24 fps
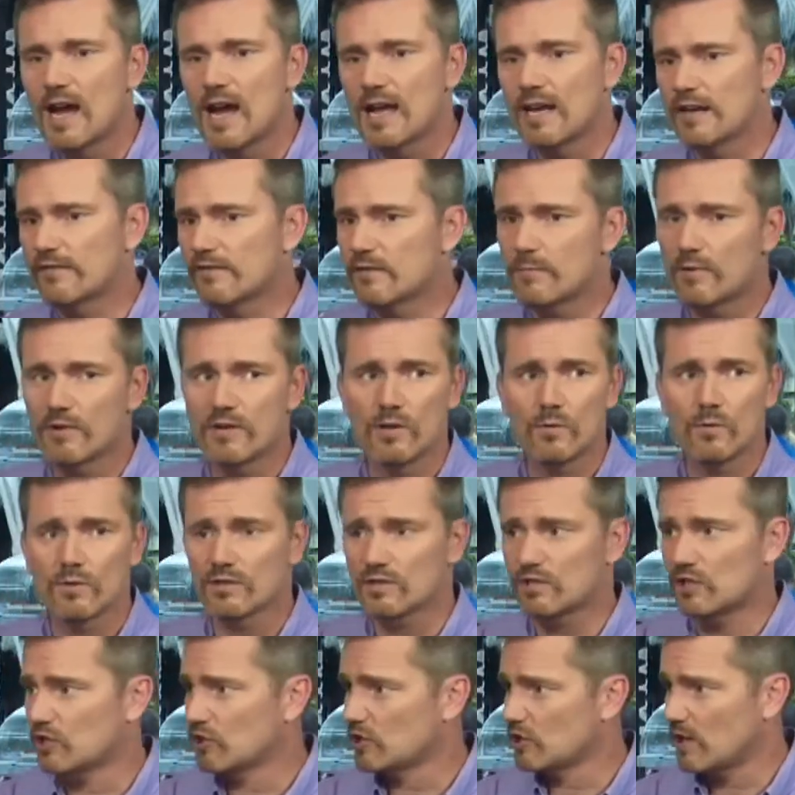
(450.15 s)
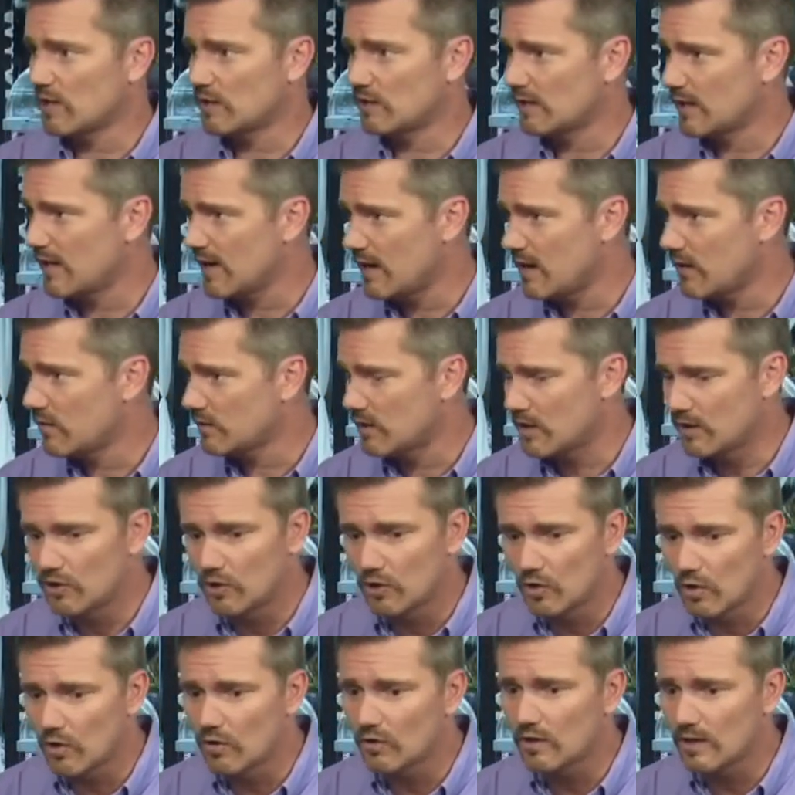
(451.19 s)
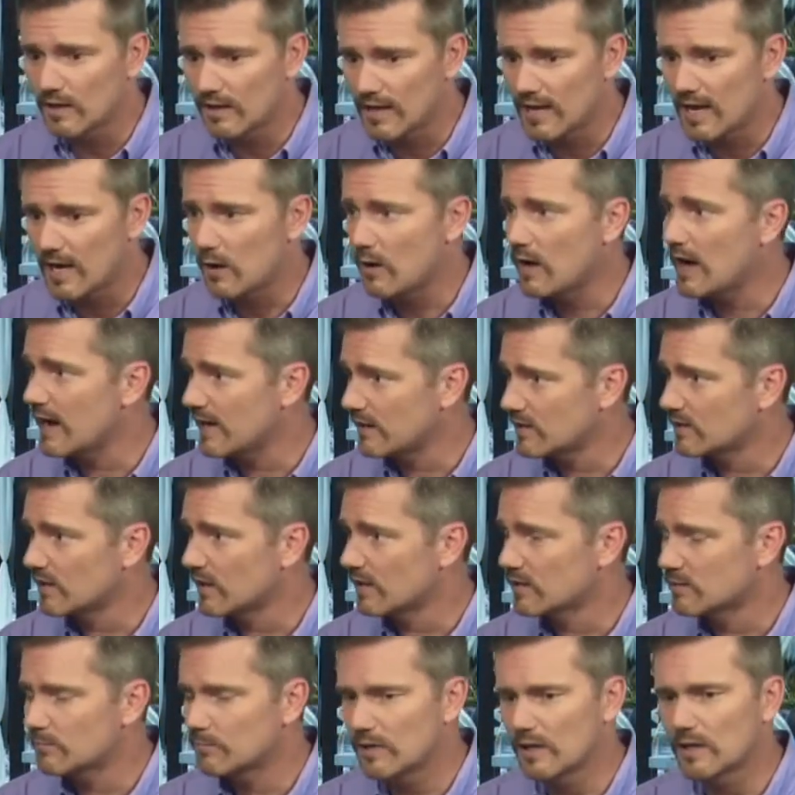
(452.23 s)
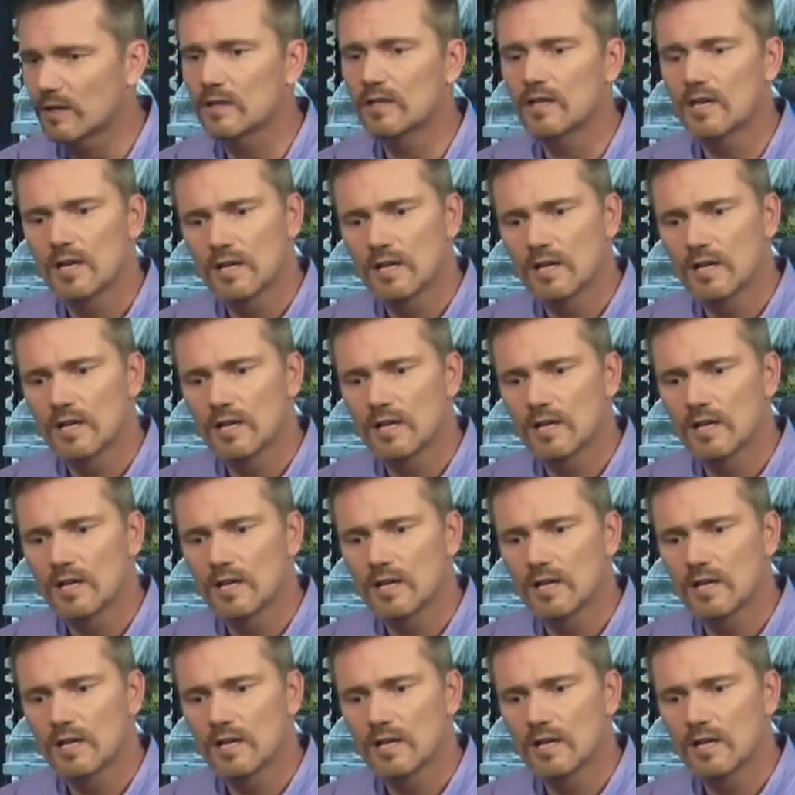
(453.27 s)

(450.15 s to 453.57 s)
and everybody wants to shut down and not allow access. But